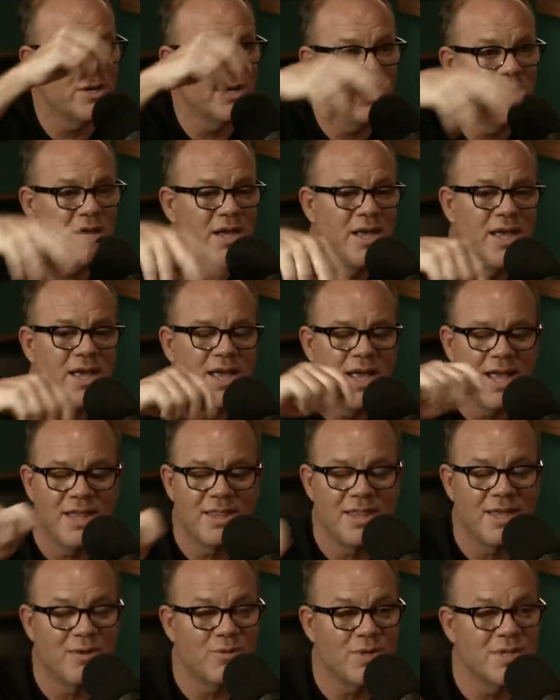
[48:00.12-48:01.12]
Uh-huh.
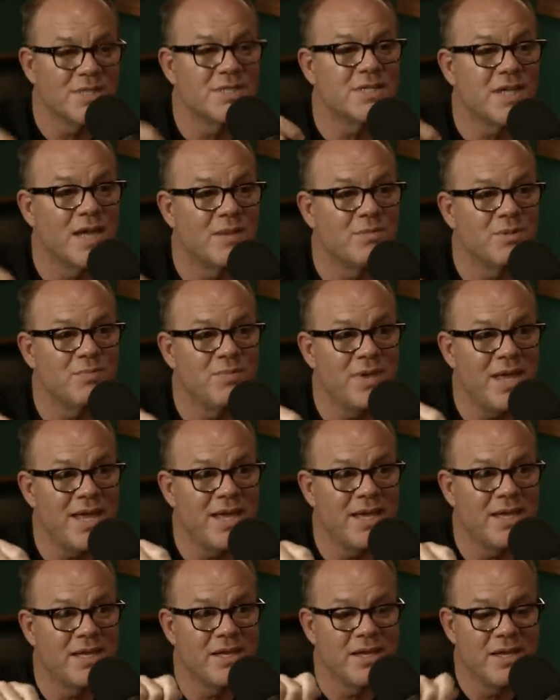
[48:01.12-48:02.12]
And then when it's time to
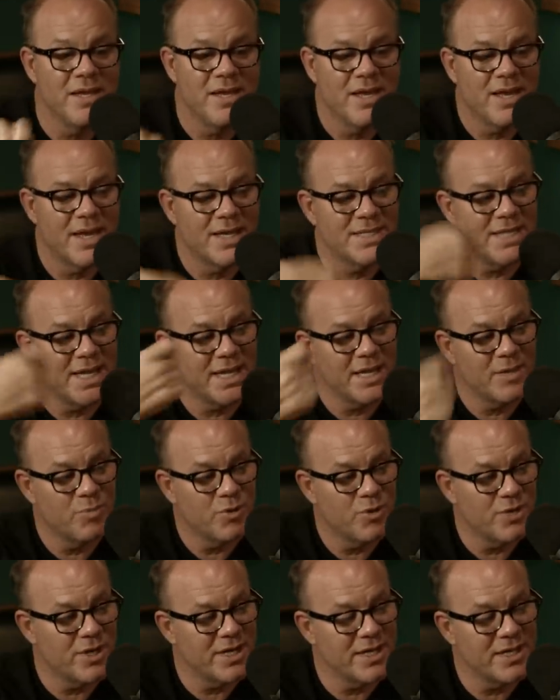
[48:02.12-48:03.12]
bake, uh-huh. I take it,
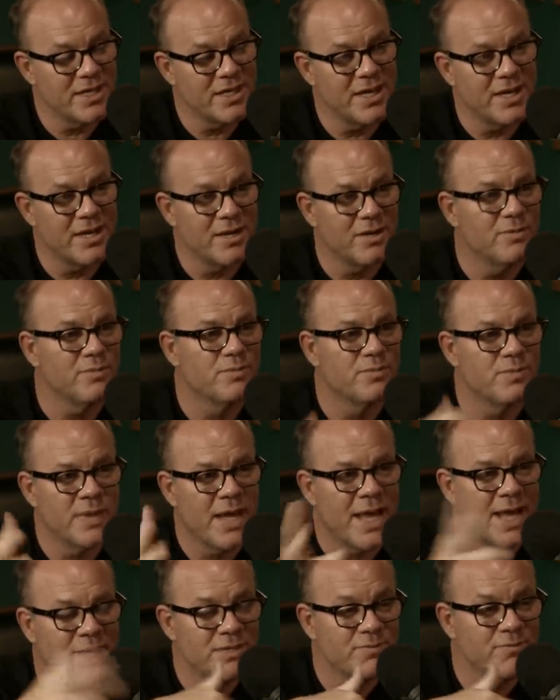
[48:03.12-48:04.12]
put it in there,
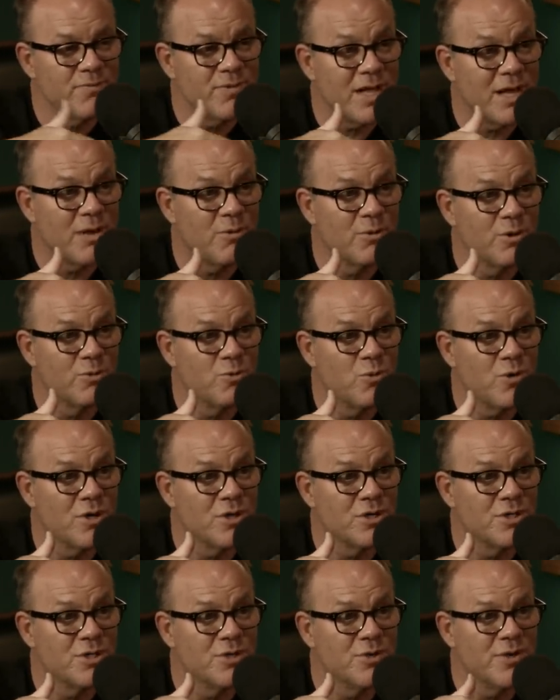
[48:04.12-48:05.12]
add some flour and
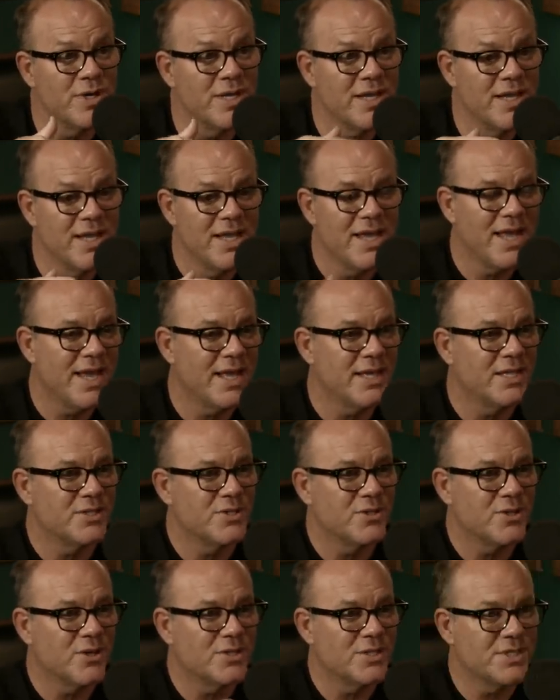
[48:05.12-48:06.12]
water to it, and it
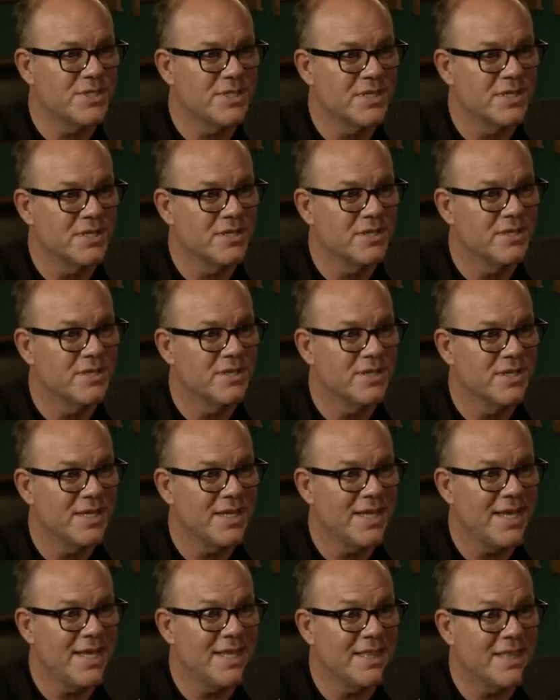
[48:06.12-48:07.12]
starts to
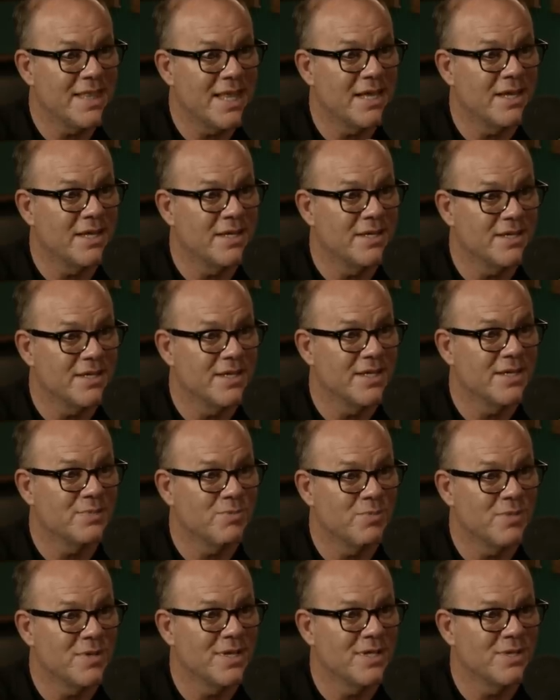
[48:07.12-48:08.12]
eat the.
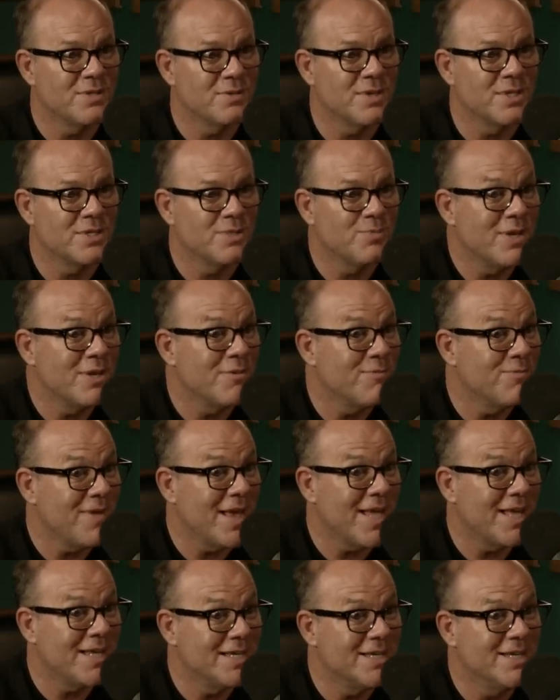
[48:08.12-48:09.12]
It's, it's, it's, being
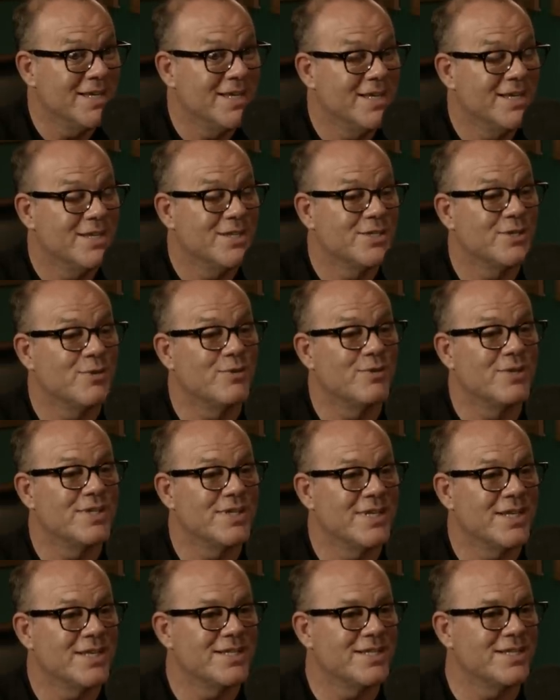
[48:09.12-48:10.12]
fed. So
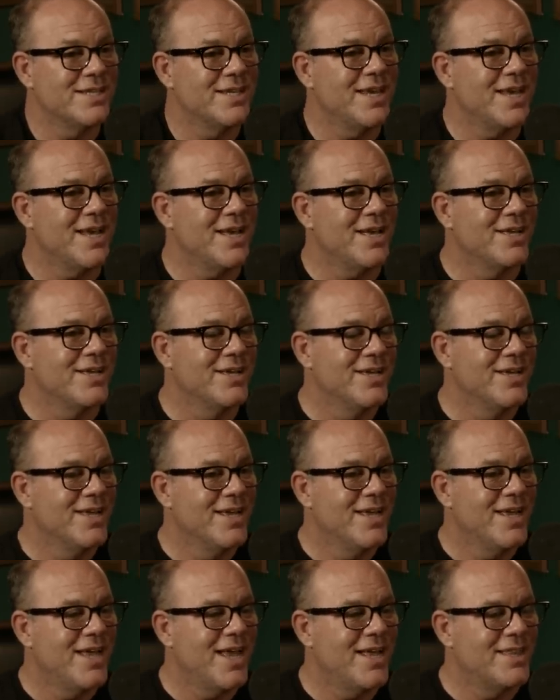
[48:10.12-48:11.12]
it, it is yeah.
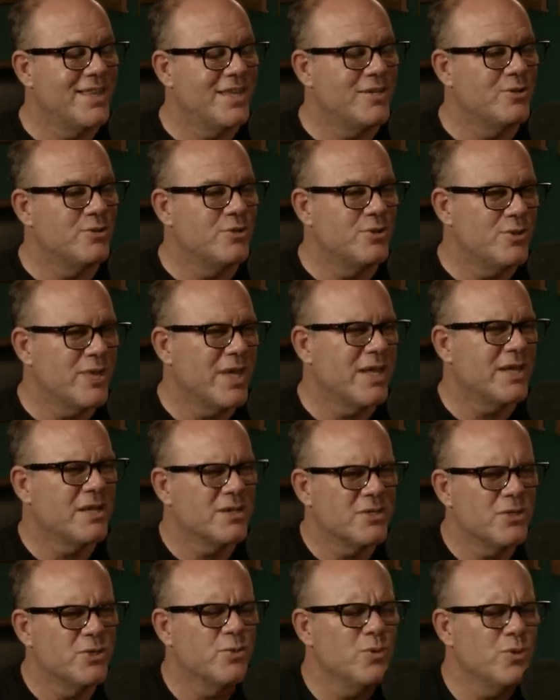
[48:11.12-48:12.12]
wild. And then you do
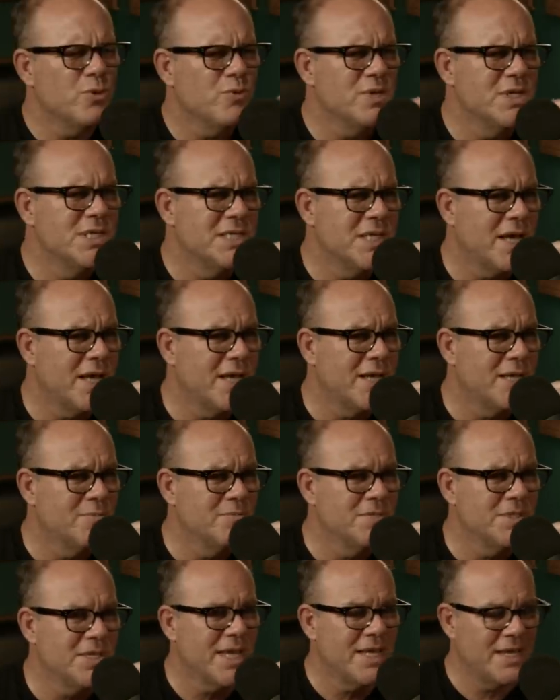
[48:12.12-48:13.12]
that two or three
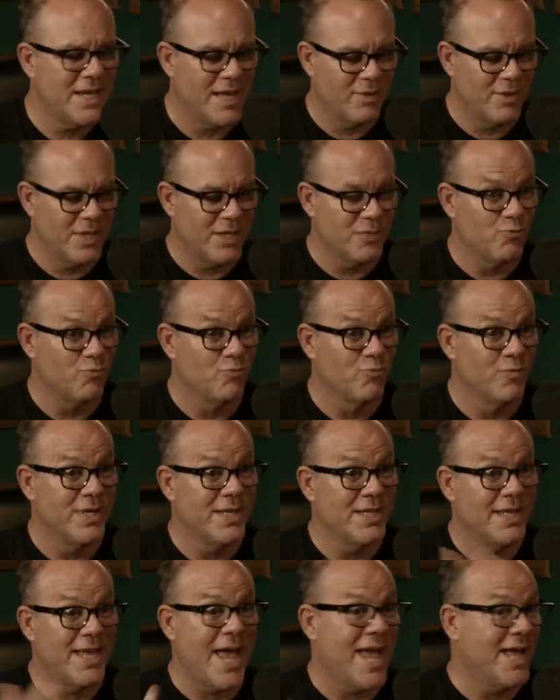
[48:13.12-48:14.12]
times, and now it gets
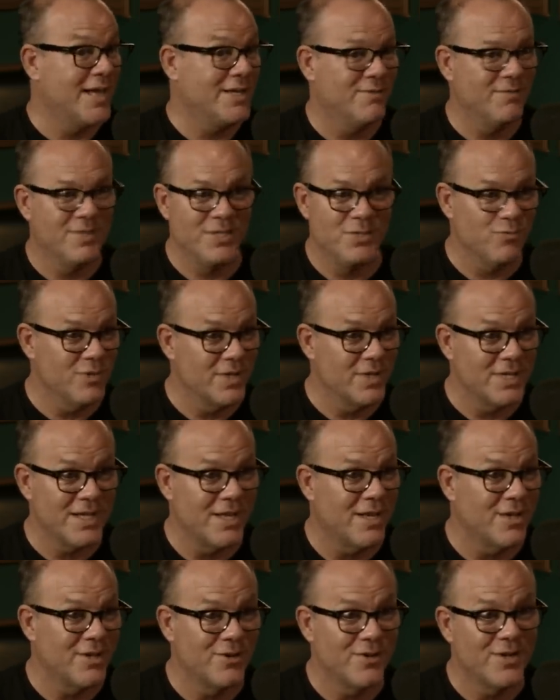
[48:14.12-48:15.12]
really active. It's really
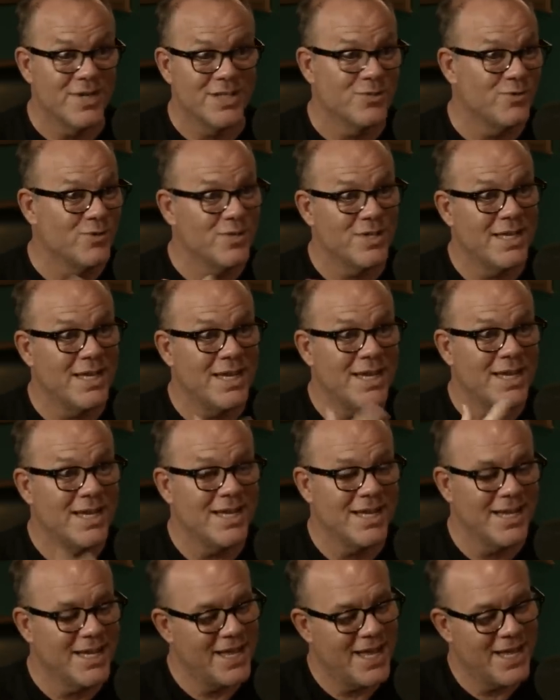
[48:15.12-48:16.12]
hungry. It's really
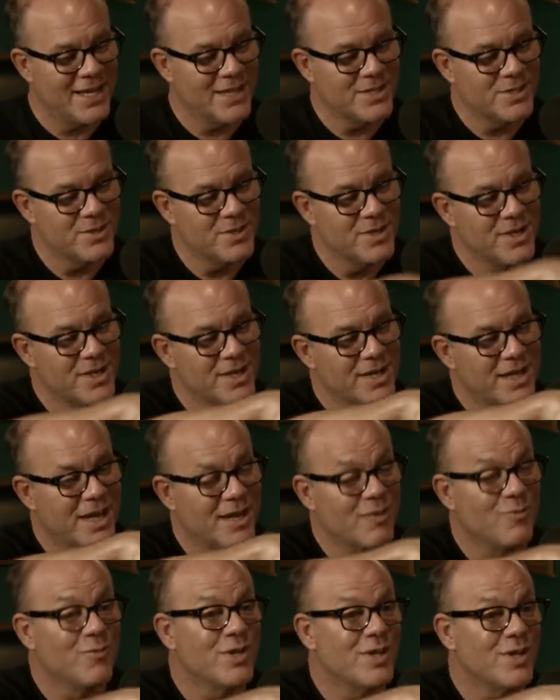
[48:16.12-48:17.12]
eating it, and it's
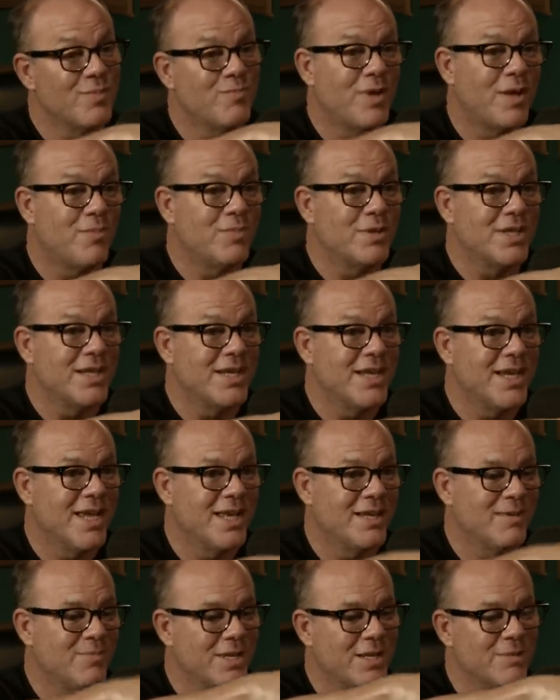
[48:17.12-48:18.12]
getting really bubbly,
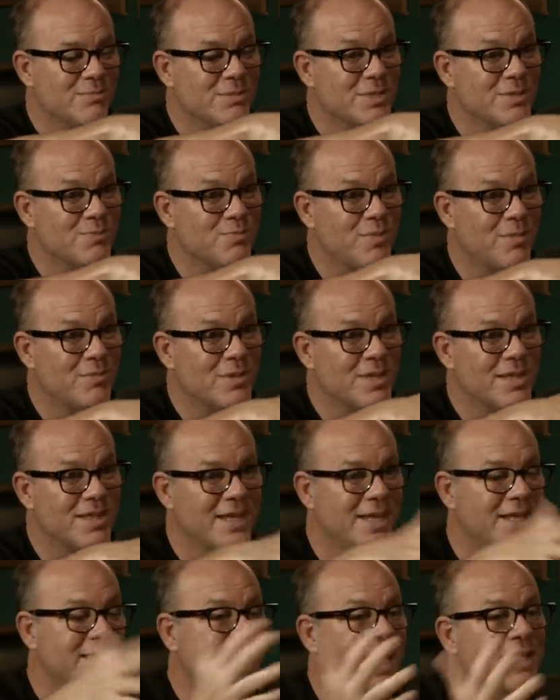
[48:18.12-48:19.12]
and it becomes this bubbly
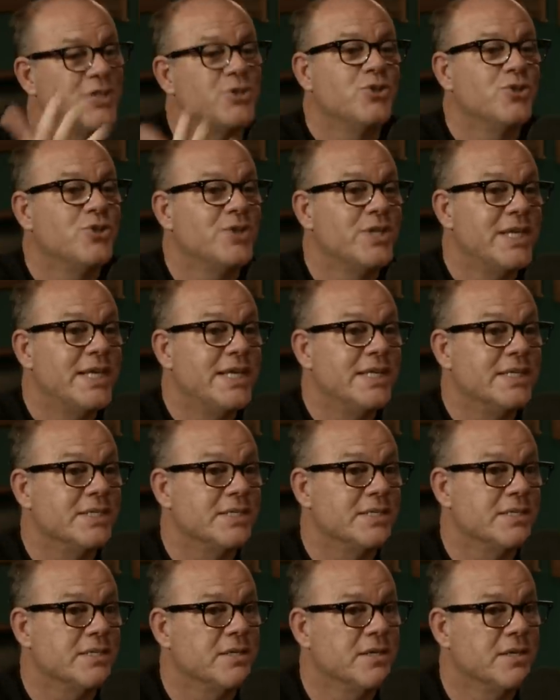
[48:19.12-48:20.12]
thing, and that's your
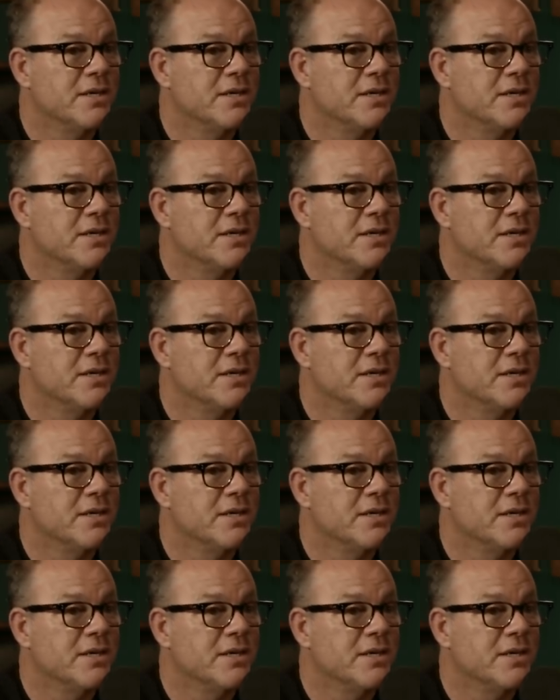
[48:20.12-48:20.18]
yeast.